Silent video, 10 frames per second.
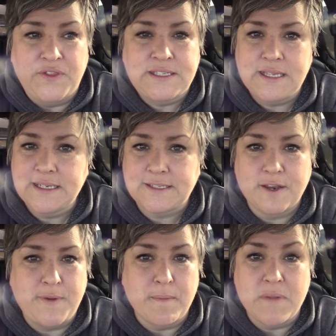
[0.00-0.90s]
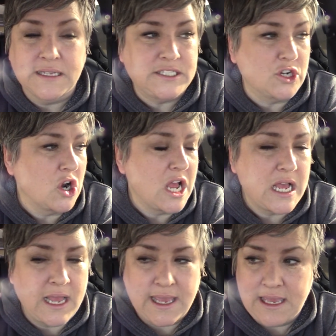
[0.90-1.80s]
this thing is going to be a monster.
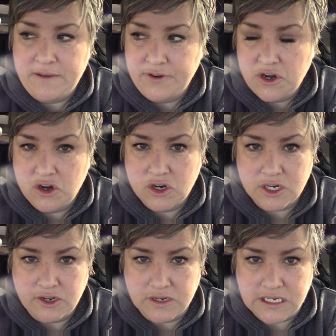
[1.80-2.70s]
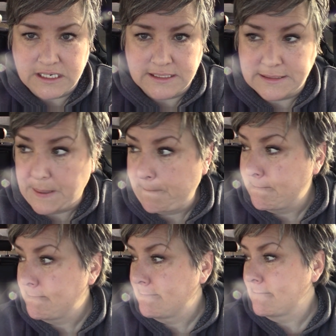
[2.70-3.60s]
I even heard, you guys,
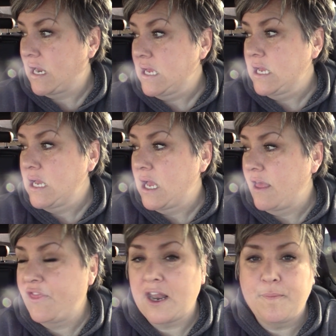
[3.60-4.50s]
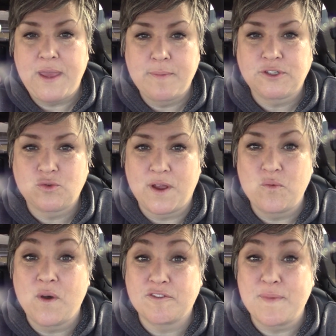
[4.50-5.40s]
that I'll be able to
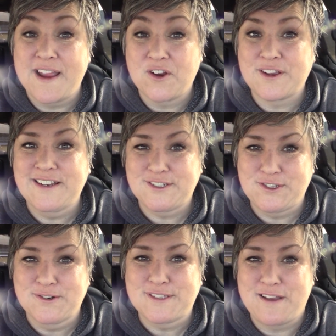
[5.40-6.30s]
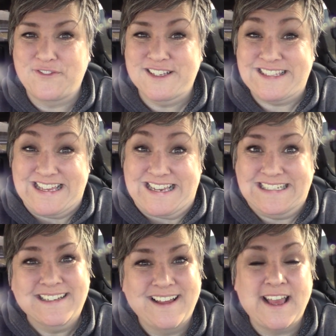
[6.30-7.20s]
run one of my air conditioners off this thing.
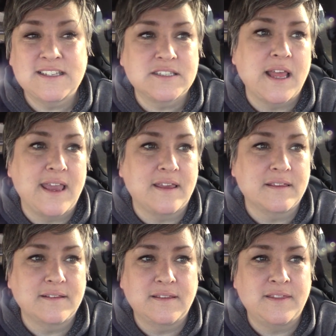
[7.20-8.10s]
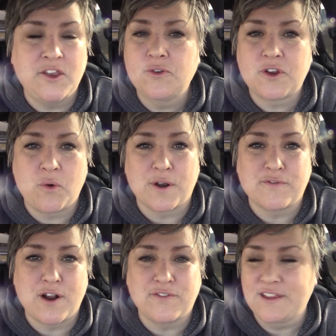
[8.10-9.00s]
It's like the unicorn of
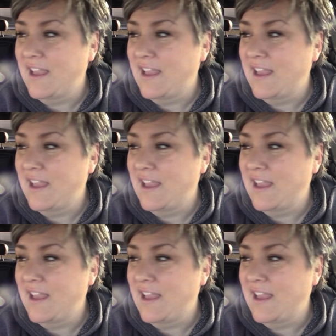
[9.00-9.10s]
RV